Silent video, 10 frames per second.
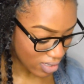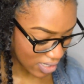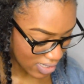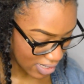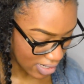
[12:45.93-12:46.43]

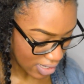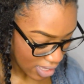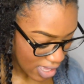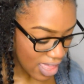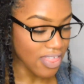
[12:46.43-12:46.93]
Listen,
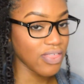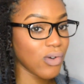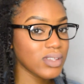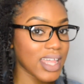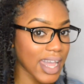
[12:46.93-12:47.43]

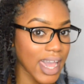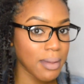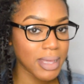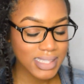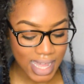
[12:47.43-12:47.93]
though, that kind
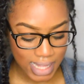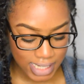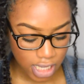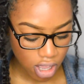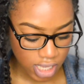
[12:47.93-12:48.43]
of
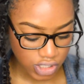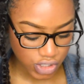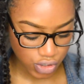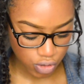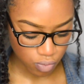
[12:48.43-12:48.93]
mentality causes
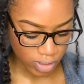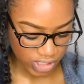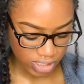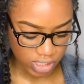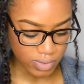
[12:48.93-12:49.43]
you to
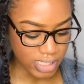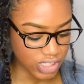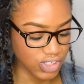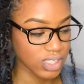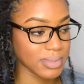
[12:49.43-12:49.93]
rush into
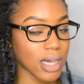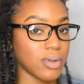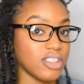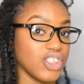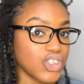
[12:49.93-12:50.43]
relationships that
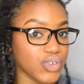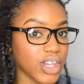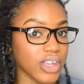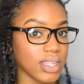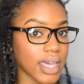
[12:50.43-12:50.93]
will destroy
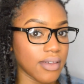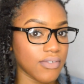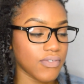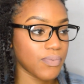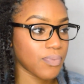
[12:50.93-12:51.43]
your life.
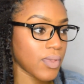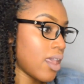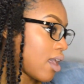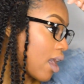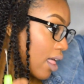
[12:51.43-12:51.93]

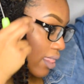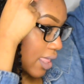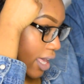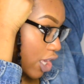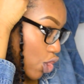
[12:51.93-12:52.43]

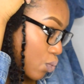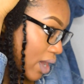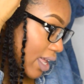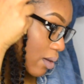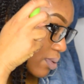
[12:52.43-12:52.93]
Like, you would
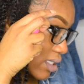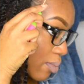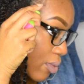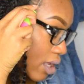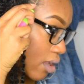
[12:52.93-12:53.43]
end up with
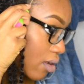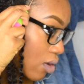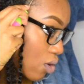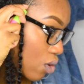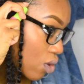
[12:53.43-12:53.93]
someone
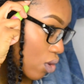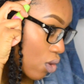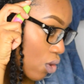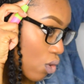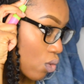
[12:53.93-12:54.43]

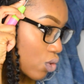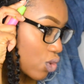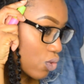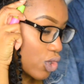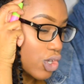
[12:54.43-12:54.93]
who
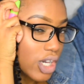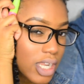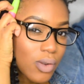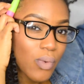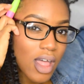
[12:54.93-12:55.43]
you good
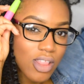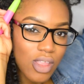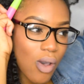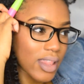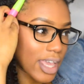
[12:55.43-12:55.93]
and well
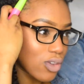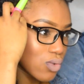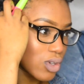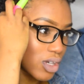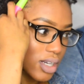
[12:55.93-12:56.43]
know, like,
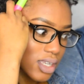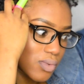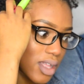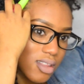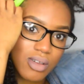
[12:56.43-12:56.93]
you good and
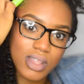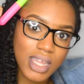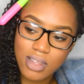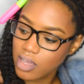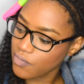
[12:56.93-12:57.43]
well know they
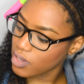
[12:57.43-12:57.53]
ain't good for